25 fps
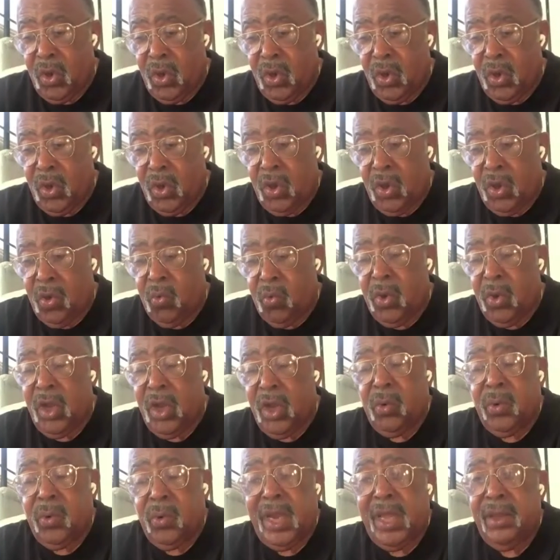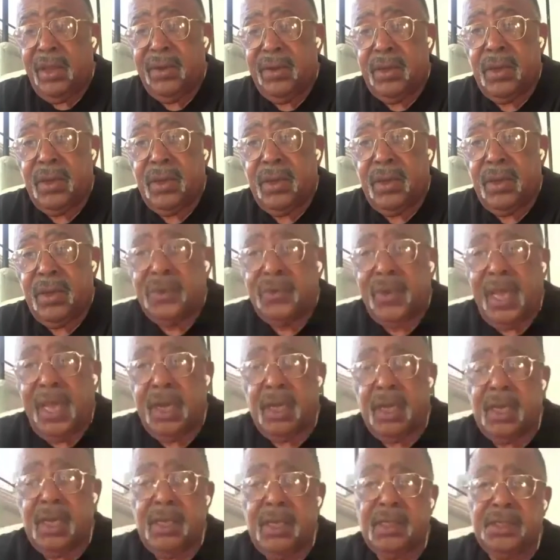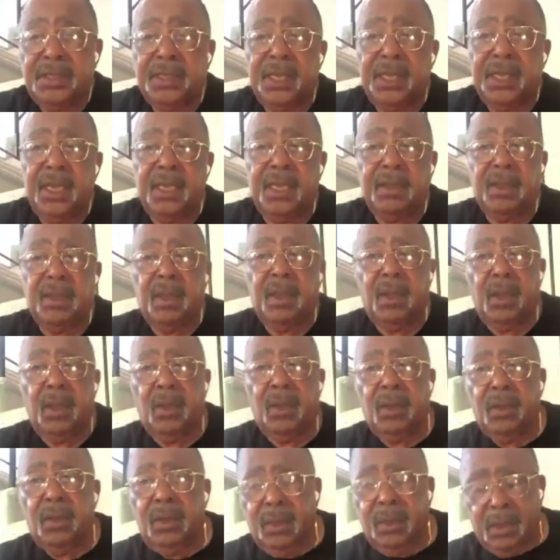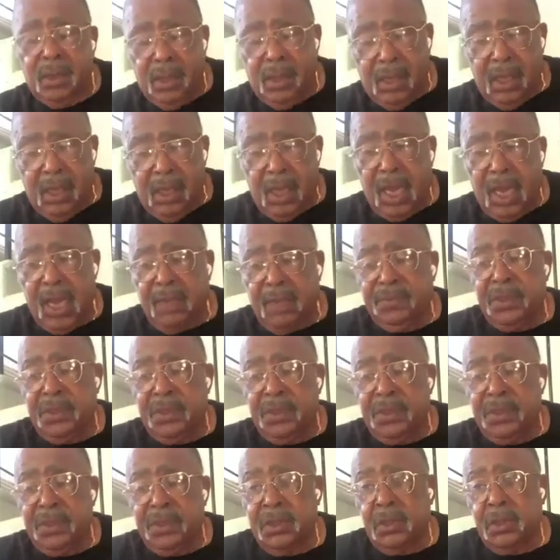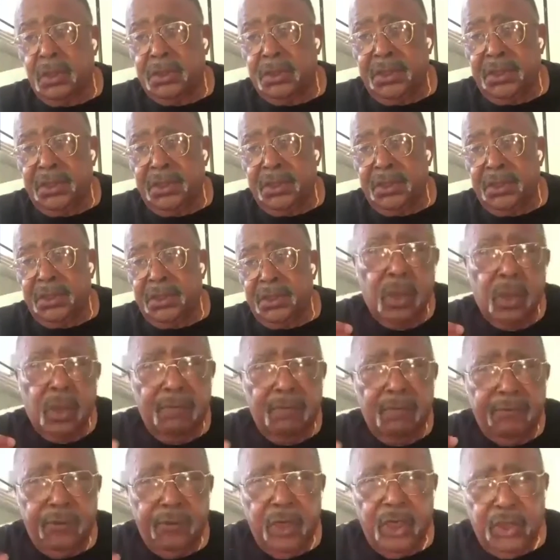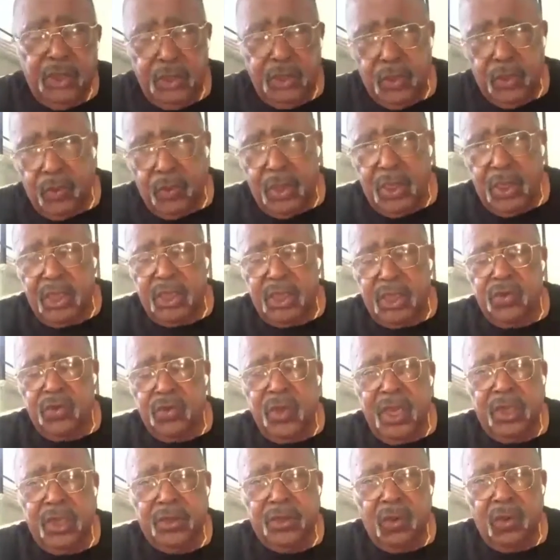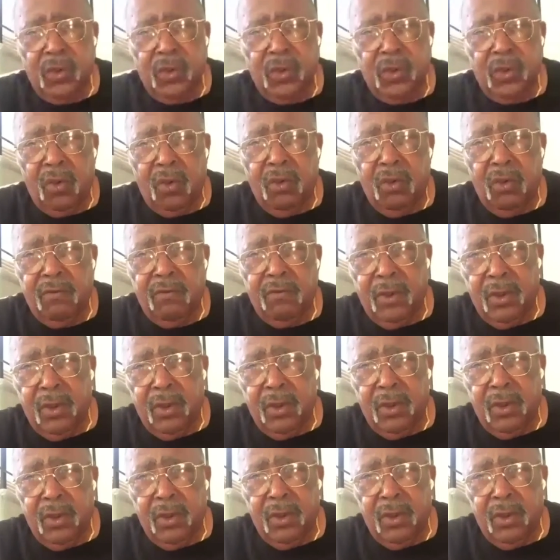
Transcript: well-rounded enough to try to understand all the obstacles that were going to confront you, and that you had to overcome